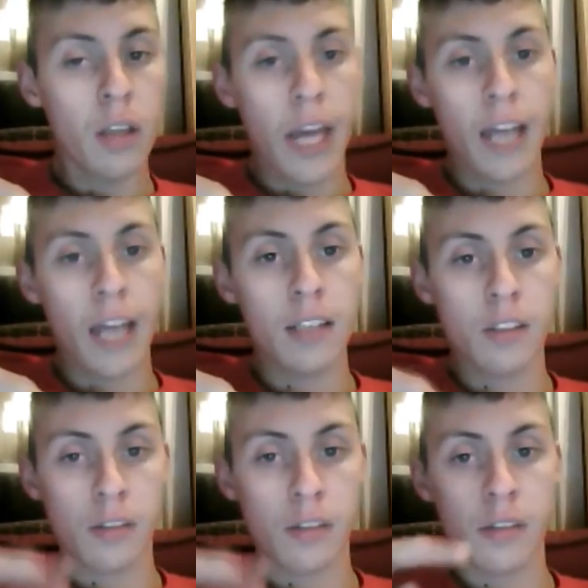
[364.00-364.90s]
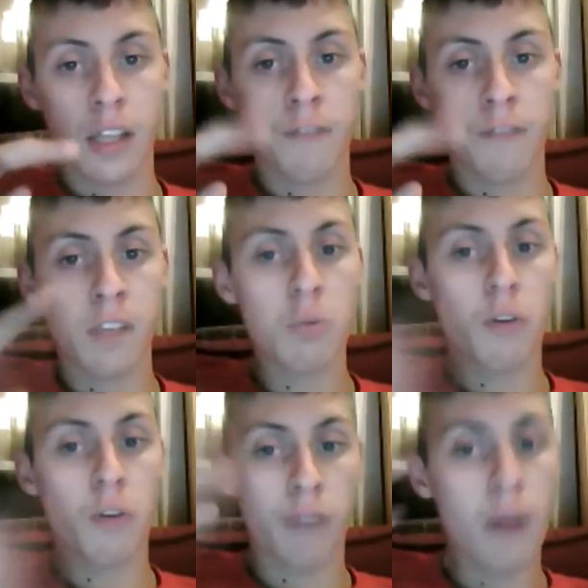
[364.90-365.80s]
and they seem to
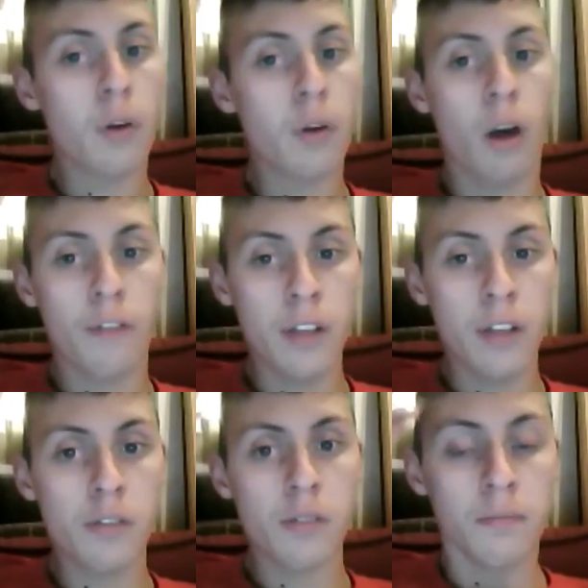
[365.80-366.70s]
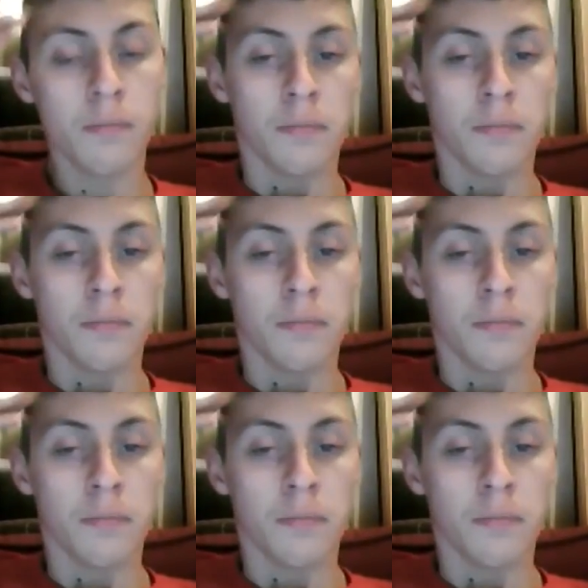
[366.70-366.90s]
have found their offense.